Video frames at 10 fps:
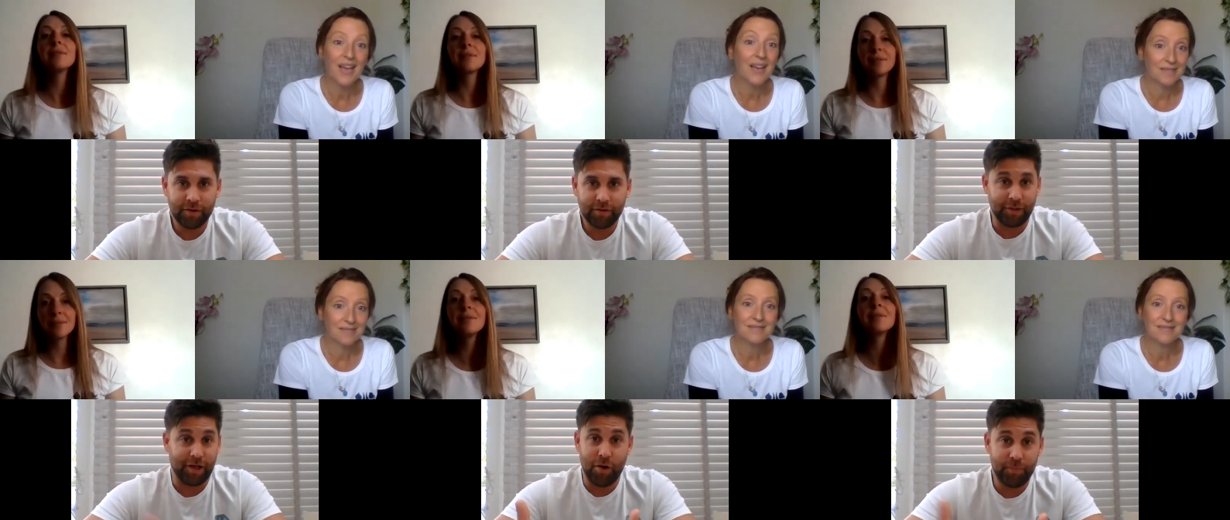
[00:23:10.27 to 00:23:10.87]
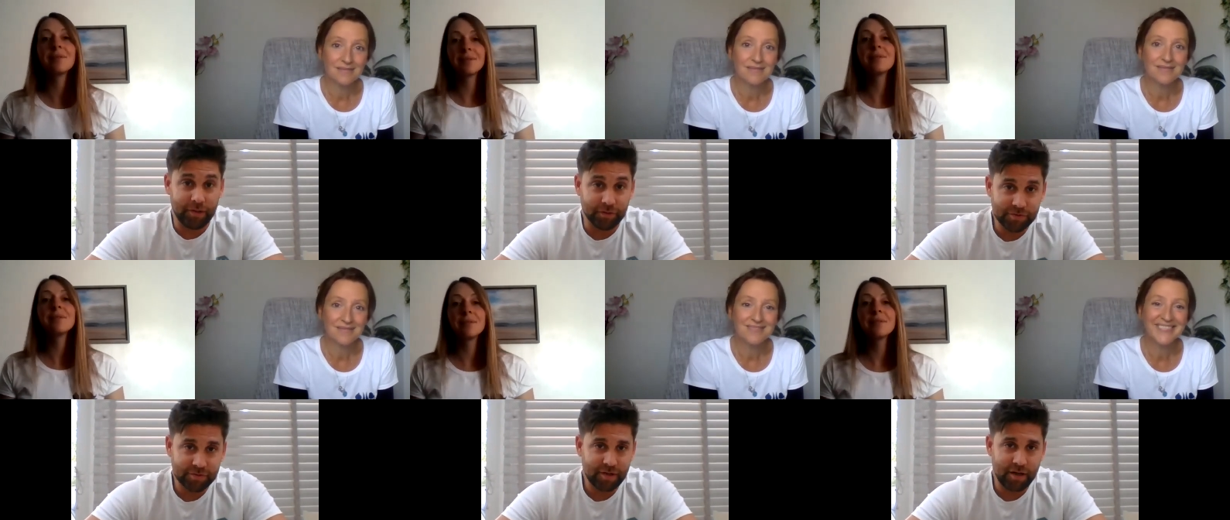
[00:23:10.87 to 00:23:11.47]
Speaker 1: Yeah. Well, I hope he
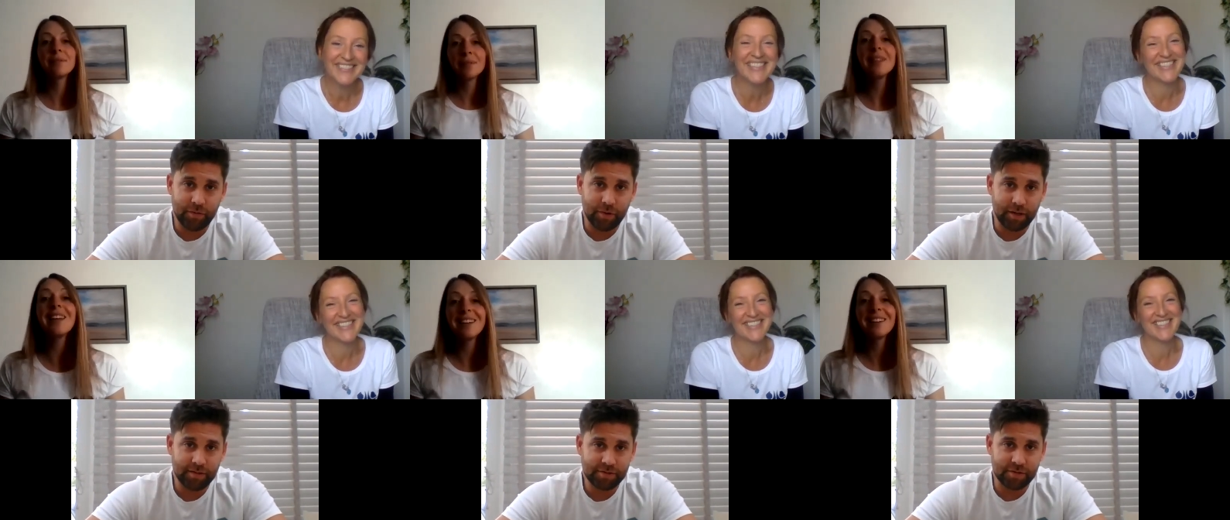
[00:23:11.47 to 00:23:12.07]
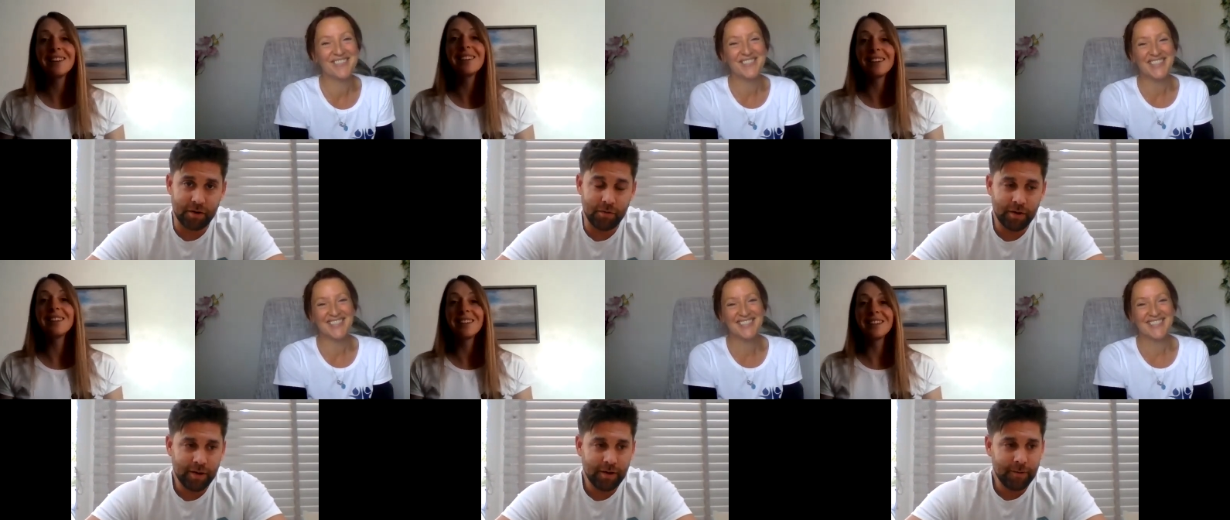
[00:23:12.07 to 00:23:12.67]
does. Anyway, so